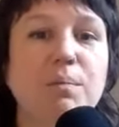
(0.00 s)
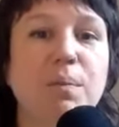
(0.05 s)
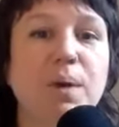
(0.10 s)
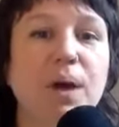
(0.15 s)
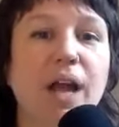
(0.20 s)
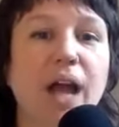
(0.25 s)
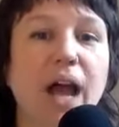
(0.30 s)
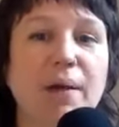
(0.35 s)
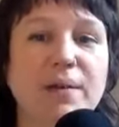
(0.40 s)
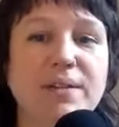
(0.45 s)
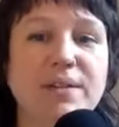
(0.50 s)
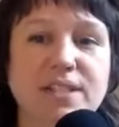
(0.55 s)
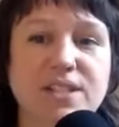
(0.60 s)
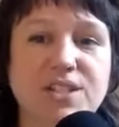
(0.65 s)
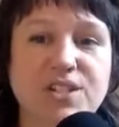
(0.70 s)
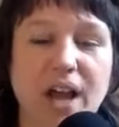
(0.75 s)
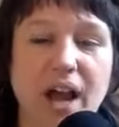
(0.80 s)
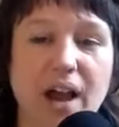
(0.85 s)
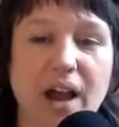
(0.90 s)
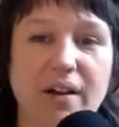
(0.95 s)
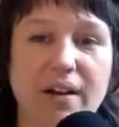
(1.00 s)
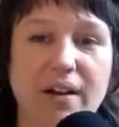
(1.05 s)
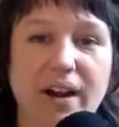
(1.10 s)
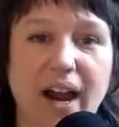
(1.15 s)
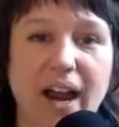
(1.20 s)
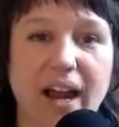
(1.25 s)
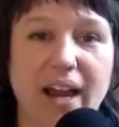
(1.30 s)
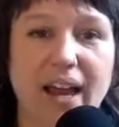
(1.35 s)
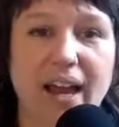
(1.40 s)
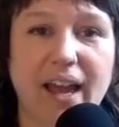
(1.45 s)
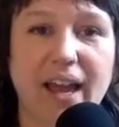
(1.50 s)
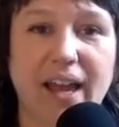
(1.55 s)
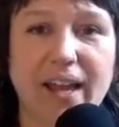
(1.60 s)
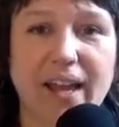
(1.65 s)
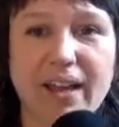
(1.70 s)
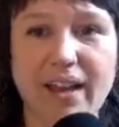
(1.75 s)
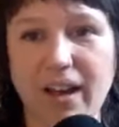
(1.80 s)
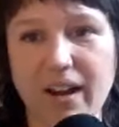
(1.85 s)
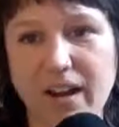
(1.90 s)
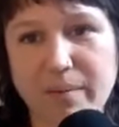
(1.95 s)
but I was in the shower and
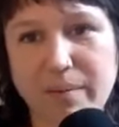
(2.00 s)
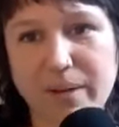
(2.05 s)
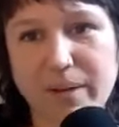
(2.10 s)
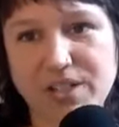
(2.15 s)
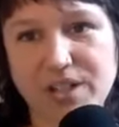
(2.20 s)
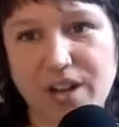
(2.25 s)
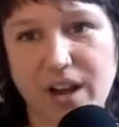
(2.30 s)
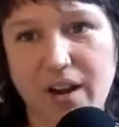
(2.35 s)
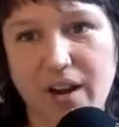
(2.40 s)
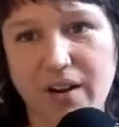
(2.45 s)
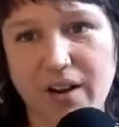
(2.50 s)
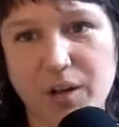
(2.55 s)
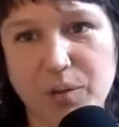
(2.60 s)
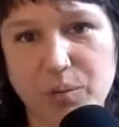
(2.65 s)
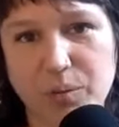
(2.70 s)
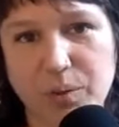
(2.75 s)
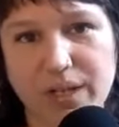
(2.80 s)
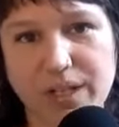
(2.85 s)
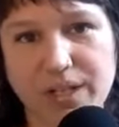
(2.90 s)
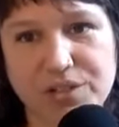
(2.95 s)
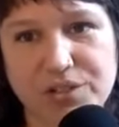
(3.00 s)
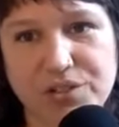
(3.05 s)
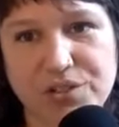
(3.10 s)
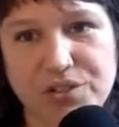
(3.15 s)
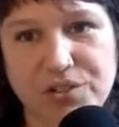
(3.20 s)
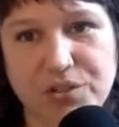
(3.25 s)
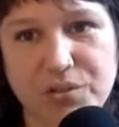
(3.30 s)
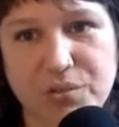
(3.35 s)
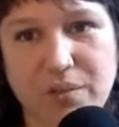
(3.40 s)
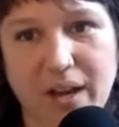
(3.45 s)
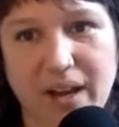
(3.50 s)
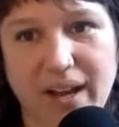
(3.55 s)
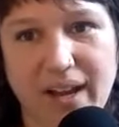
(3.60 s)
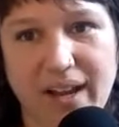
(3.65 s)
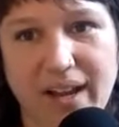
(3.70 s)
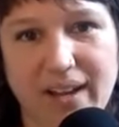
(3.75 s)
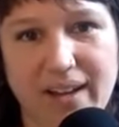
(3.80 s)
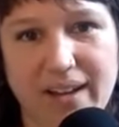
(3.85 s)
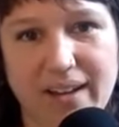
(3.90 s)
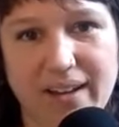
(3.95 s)
I got out of my shower and went into
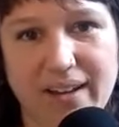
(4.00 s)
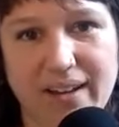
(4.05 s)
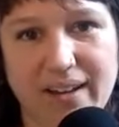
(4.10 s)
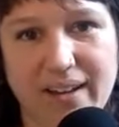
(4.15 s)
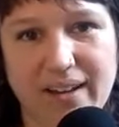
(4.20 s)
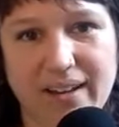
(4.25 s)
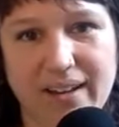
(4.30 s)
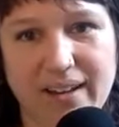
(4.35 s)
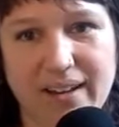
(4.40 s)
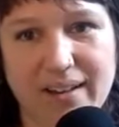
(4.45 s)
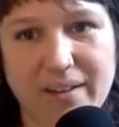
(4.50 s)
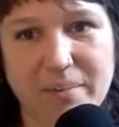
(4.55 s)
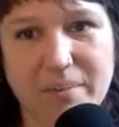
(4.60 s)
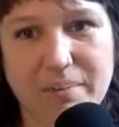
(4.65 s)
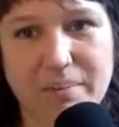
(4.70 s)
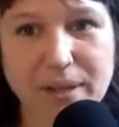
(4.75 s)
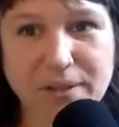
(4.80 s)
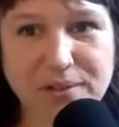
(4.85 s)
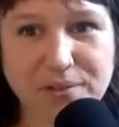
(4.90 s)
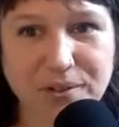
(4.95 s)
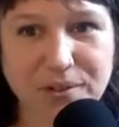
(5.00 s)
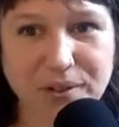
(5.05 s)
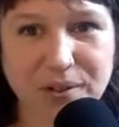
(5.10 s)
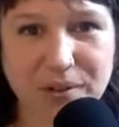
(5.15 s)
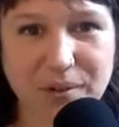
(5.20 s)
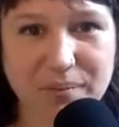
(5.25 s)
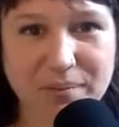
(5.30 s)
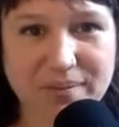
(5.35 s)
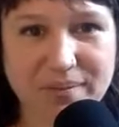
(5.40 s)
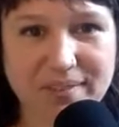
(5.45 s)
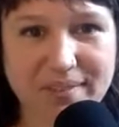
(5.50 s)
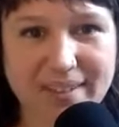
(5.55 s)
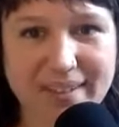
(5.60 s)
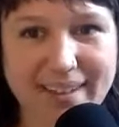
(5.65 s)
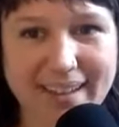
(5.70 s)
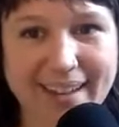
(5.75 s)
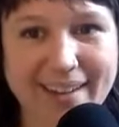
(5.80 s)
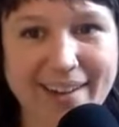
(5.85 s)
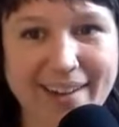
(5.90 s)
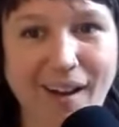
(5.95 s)
my bedroom
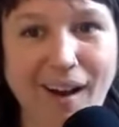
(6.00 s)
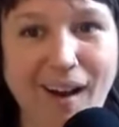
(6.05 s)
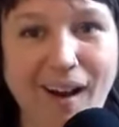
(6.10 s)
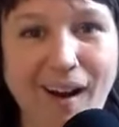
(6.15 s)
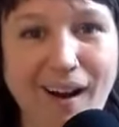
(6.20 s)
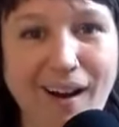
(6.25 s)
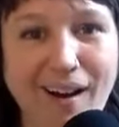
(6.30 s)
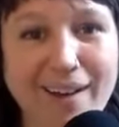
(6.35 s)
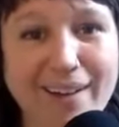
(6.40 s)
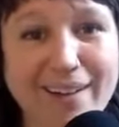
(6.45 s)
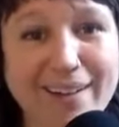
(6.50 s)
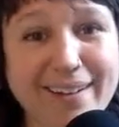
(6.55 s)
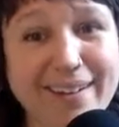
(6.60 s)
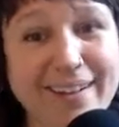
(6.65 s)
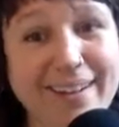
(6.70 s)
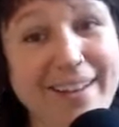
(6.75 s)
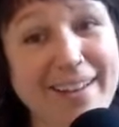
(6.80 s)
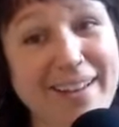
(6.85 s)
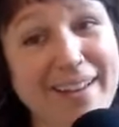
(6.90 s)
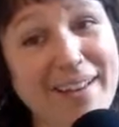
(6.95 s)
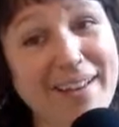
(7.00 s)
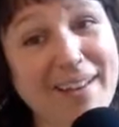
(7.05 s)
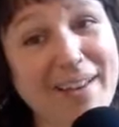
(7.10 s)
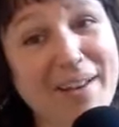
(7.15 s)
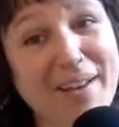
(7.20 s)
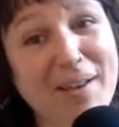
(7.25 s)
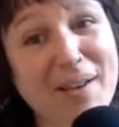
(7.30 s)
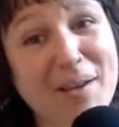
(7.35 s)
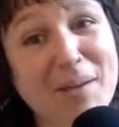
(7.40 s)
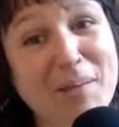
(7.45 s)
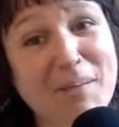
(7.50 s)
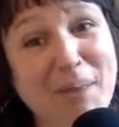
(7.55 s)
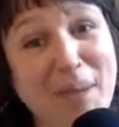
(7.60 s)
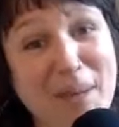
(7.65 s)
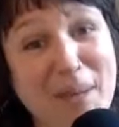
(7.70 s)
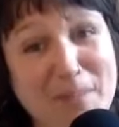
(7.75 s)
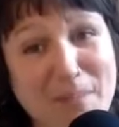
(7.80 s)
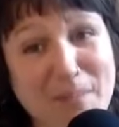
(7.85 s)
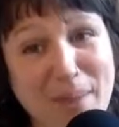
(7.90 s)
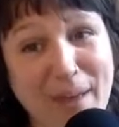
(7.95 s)
and on
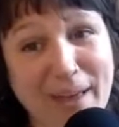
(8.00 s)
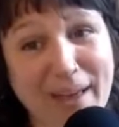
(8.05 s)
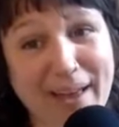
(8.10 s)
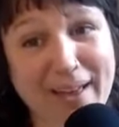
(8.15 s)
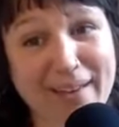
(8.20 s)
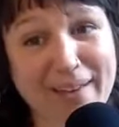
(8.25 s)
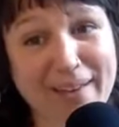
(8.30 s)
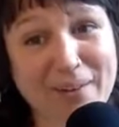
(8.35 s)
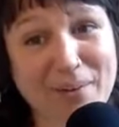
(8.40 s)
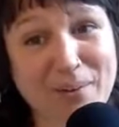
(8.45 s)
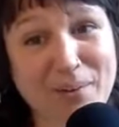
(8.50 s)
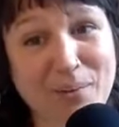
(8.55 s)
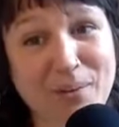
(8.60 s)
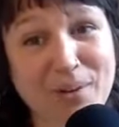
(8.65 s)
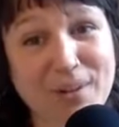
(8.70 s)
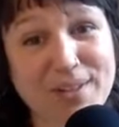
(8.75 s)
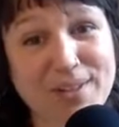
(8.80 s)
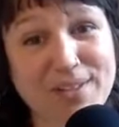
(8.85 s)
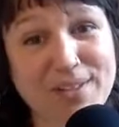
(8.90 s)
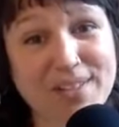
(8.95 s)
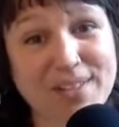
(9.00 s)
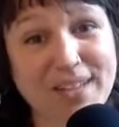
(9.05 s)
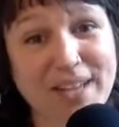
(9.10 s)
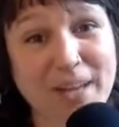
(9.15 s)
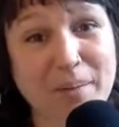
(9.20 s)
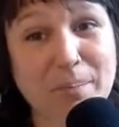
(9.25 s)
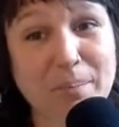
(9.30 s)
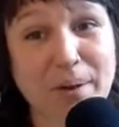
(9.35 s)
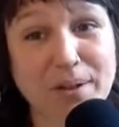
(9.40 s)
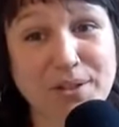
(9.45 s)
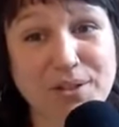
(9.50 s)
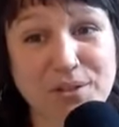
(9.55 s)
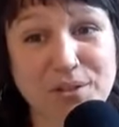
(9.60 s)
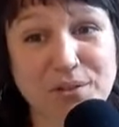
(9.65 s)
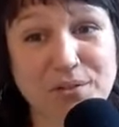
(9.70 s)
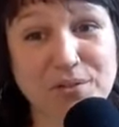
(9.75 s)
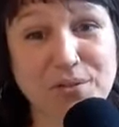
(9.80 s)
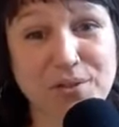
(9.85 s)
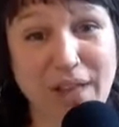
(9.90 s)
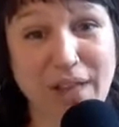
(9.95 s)
my bed was a bunch
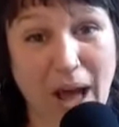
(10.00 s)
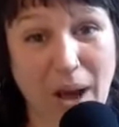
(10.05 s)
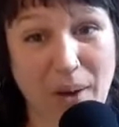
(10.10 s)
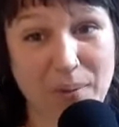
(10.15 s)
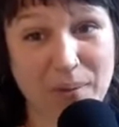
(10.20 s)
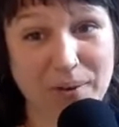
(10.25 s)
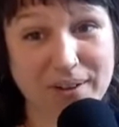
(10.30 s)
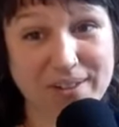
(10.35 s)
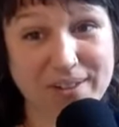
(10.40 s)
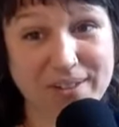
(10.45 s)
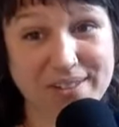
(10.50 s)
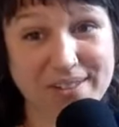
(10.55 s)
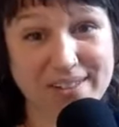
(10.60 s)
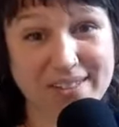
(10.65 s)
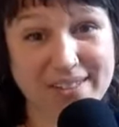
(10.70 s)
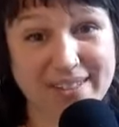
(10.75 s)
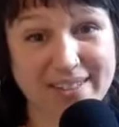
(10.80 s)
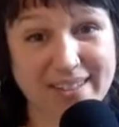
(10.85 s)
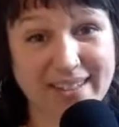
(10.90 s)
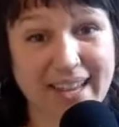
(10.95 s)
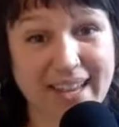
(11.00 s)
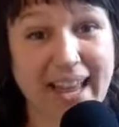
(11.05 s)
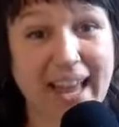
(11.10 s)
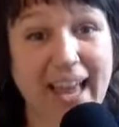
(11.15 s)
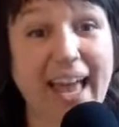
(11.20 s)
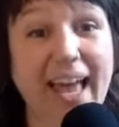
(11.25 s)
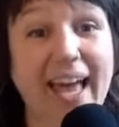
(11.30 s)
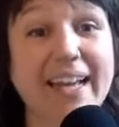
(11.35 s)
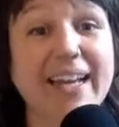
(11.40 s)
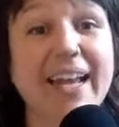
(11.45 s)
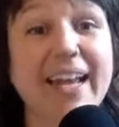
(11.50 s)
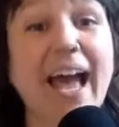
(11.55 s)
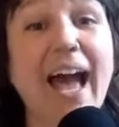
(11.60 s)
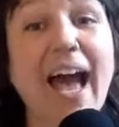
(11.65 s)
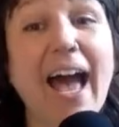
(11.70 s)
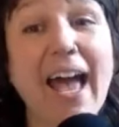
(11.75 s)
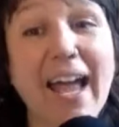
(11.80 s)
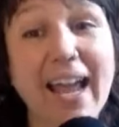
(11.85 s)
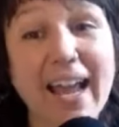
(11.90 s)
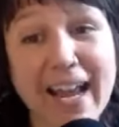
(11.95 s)
of flowers and a
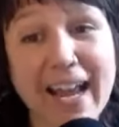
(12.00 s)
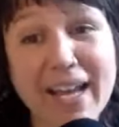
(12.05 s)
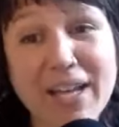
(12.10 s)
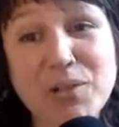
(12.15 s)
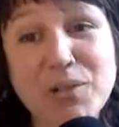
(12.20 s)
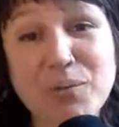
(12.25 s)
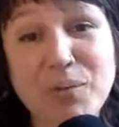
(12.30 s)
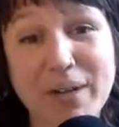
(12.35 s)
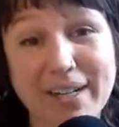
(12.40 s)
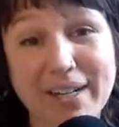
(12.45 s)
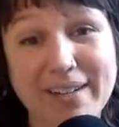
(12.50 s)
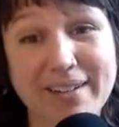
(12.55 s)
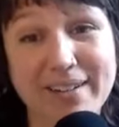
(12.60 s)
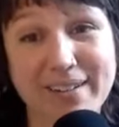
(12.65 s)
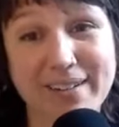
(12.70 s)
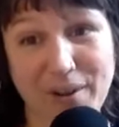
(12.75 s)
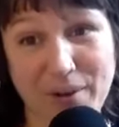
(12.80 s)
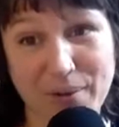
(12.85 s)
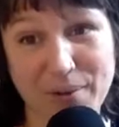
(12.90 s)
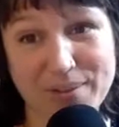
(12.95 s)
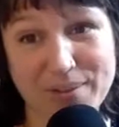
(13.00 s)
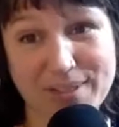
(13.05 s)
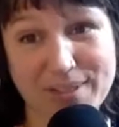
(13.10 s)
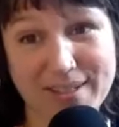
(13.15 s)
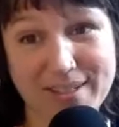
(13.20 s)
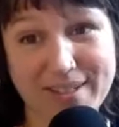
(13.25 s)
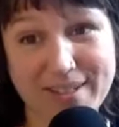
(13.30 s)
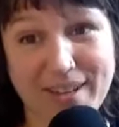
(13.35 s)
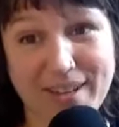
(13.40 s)
handwritten note